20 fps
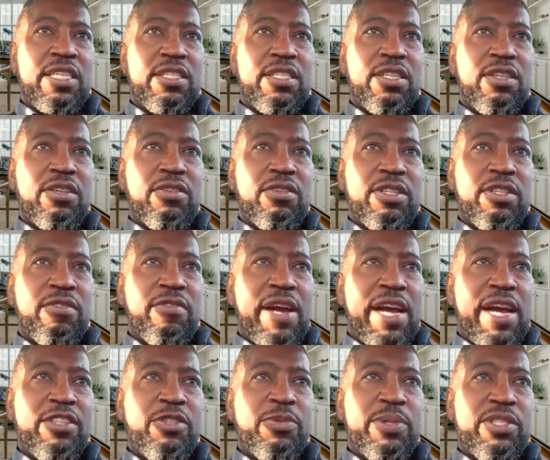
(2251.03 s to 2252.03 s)
to go to
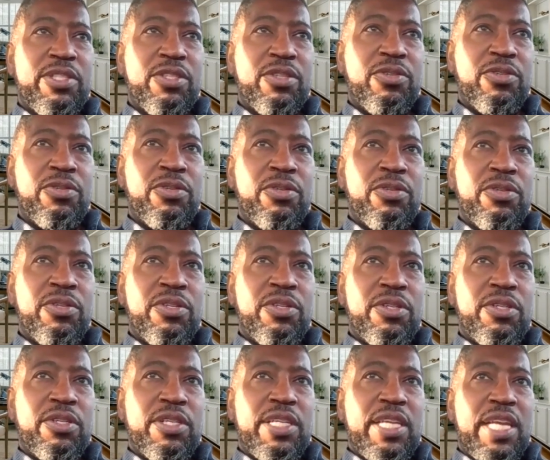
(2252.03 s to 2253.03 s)
graduate school.
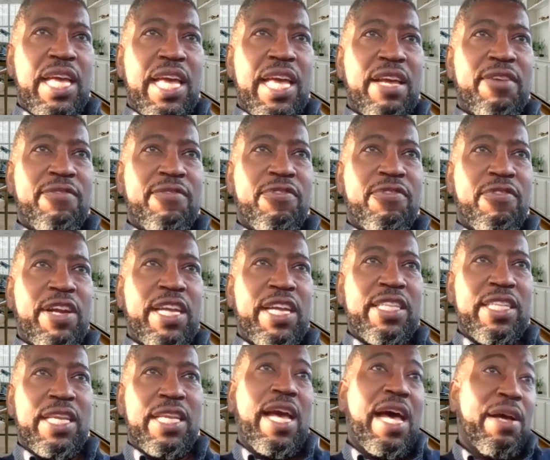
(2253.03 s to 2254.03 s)
And
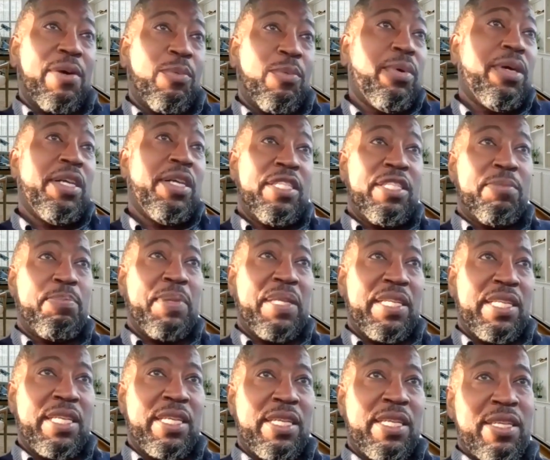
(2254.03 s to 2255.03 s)
frankly, I was
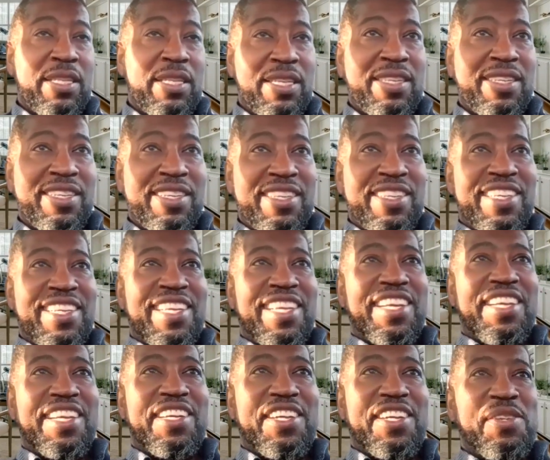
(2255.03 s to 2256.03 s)
speeding. Uh,